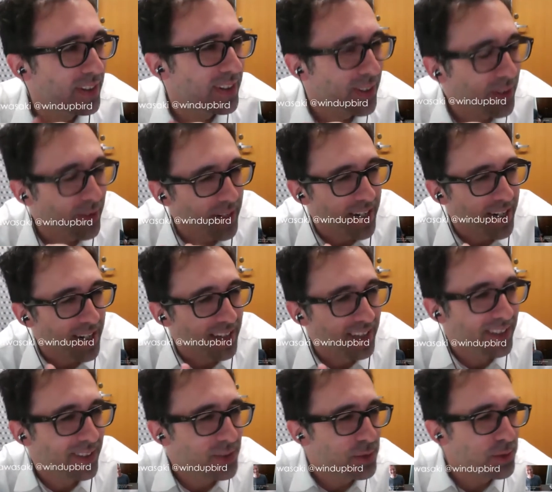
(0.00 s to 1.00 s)
all right.
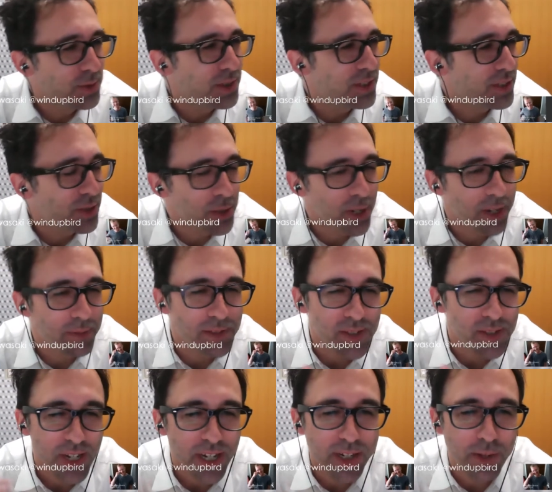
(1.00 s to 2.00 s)
Do you have to
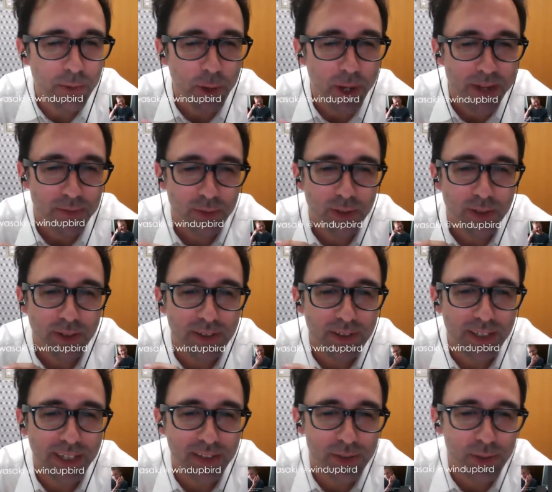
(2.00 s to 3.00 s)
sign a waiver,
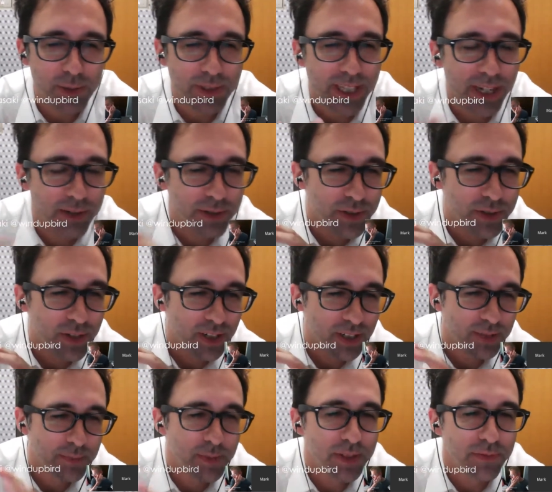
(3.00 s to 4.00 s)
like, to allow your dog
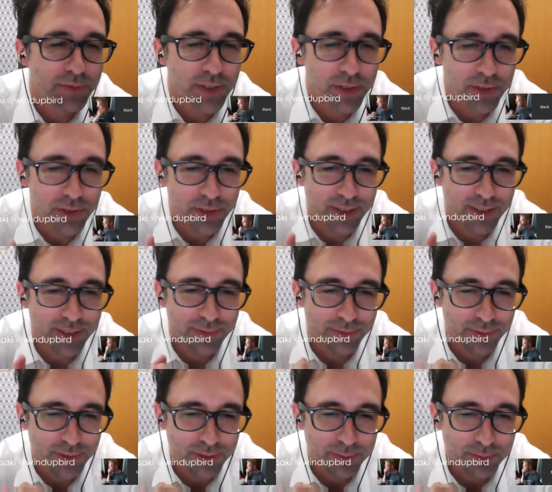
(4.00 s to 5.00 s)
to be featured on
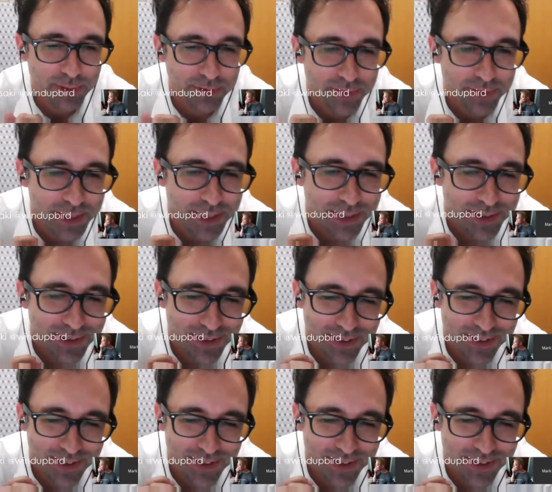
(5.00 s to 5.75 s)
film or video?